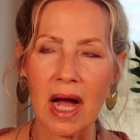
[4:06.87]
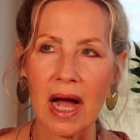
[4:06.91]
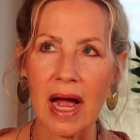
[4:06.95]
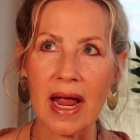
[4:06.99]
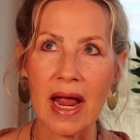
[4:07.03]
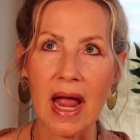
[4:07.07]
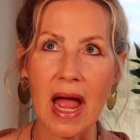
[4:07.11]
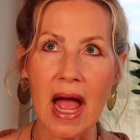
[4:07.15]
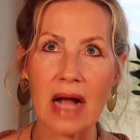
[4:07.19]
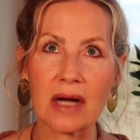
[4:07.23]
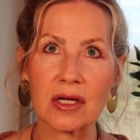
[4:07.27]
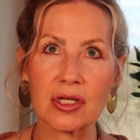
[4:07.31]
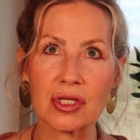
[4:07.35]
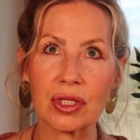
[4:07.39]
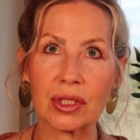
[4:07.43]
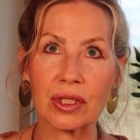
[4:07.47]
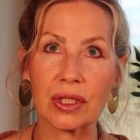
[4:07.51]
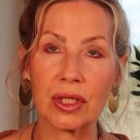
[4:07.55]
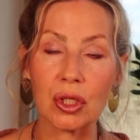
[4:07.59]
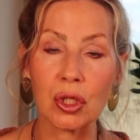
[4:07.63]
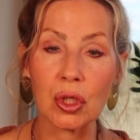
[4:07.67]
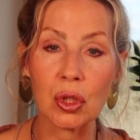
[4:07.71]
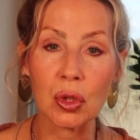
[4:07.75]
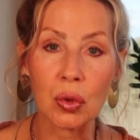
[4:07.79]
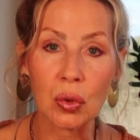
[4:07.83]
I
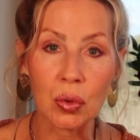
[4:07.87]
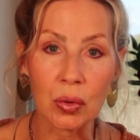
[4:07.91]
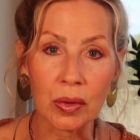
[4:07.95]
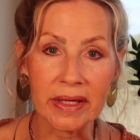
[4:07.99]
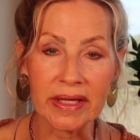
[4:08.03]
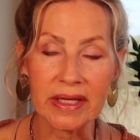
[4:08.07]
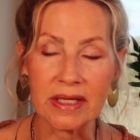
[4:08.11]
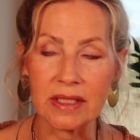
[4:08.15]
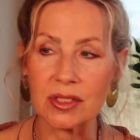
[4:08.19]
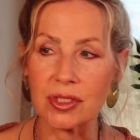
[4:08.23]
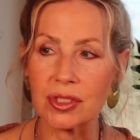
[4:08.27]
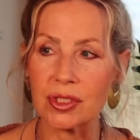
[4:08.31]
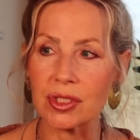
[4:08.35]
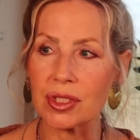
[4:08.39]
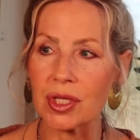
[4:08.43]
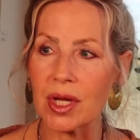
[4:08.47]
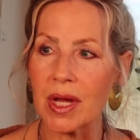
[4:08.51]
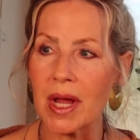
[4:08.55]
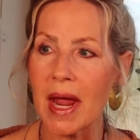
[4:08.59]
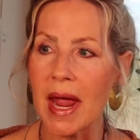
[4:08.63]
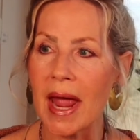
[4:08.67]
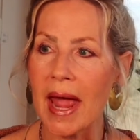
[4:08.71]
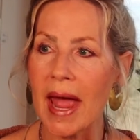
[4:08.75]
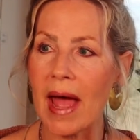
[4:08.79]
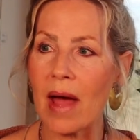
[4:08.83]
actually cringe
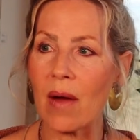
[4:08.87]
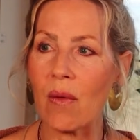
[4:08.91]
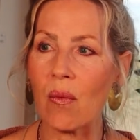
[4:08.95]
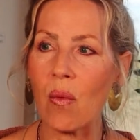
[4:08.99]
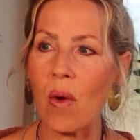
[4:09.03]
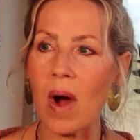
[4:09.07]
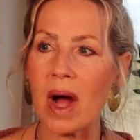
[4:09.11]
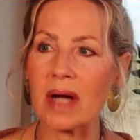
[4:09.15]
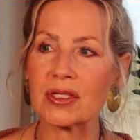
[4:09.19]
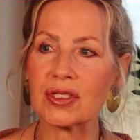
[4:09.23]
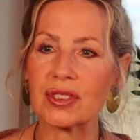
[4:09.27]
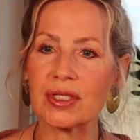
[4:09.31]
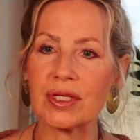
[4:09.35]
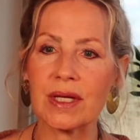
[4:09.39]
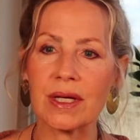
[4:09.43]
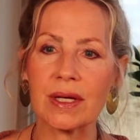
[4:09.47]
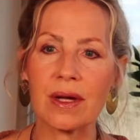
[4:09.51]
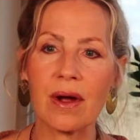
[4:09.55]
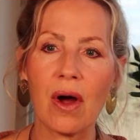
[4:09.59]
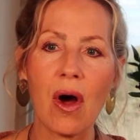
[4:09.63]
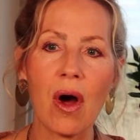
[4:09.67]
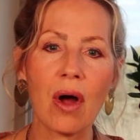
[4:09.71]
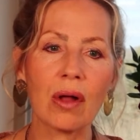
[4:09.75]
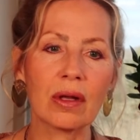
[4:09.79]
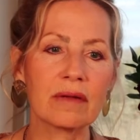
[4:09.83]
at
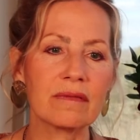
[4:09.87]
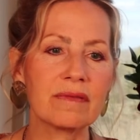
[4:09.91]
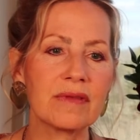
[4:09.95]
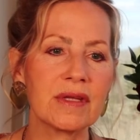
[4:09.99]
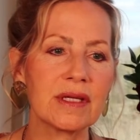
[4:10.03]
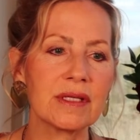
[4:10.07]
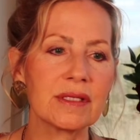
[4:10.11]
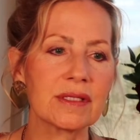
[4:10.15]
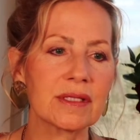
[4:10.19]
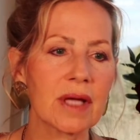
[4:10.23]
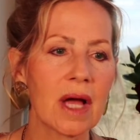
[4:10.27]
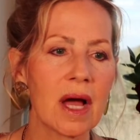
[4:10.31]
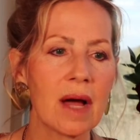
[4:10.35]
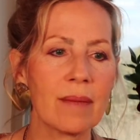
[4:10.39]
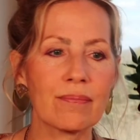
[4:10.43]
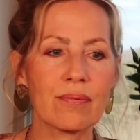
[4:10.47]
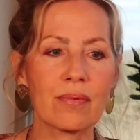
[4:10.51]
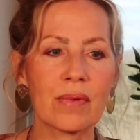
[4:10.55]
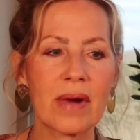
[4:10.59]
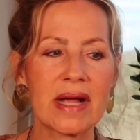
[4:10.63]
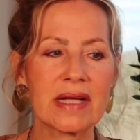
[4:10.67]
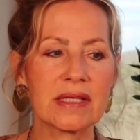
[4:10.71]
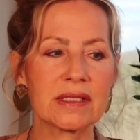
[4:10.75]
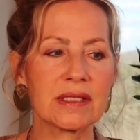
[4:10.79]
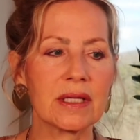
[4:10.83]
watching all of these
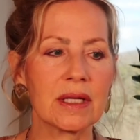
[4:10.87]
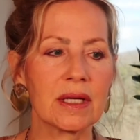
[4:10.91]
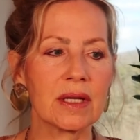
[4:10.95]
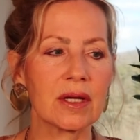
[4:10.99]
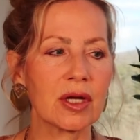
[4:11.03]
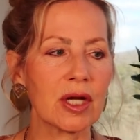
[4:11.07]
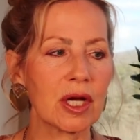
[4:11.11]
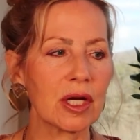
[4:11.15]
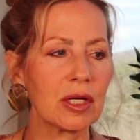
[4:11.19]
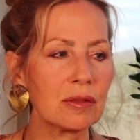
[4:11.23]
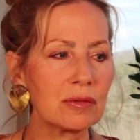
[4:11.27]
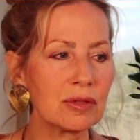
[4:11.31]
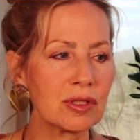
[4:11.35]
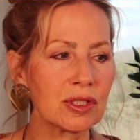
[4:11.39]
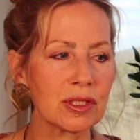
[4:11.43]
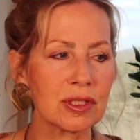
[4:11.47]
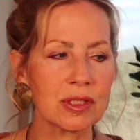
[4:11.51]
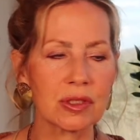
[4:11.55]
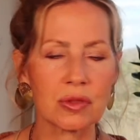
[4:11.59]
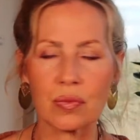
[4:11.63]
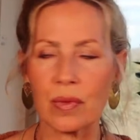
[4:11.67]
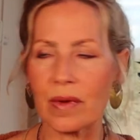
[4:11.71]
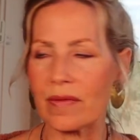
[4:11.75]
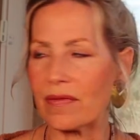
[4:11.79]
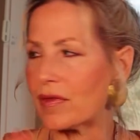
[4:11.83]
uprising
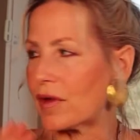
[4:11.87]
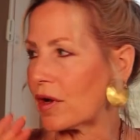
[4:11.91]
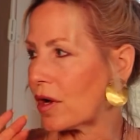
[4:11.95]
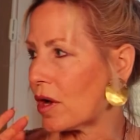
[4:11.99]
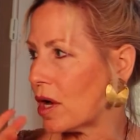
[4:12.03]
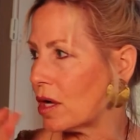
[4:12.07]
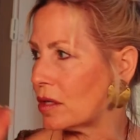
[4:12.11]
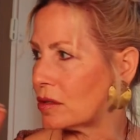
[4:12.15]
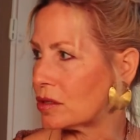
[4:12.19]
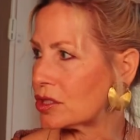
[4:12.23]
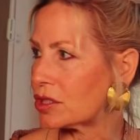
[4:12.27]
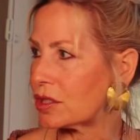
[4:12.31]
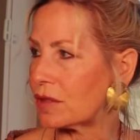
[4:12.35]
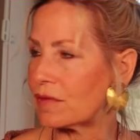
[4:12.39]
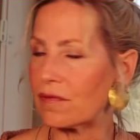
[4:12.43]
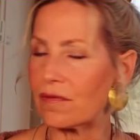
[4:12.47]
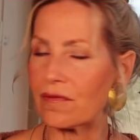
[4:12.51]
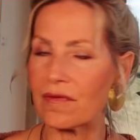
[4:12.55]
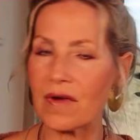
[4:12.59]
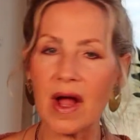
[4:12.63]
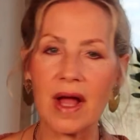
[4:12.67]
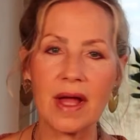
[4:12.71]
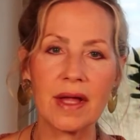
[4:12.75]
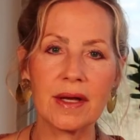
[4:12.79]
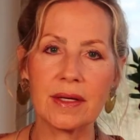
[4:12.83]
coaches with their
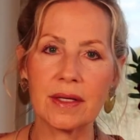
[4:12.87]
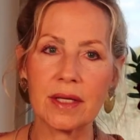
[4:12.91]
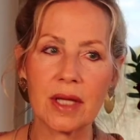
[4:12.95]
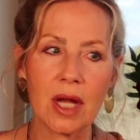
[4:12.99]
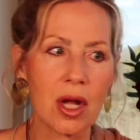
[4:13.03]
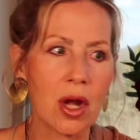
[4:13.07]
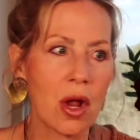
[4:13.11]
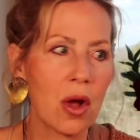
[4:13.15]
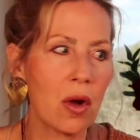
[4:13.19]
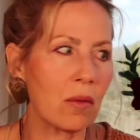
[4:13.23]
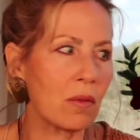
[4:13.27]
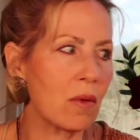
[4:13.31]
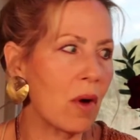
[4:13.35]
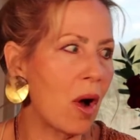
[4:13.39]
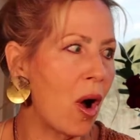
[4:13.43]
oceanfront, you know,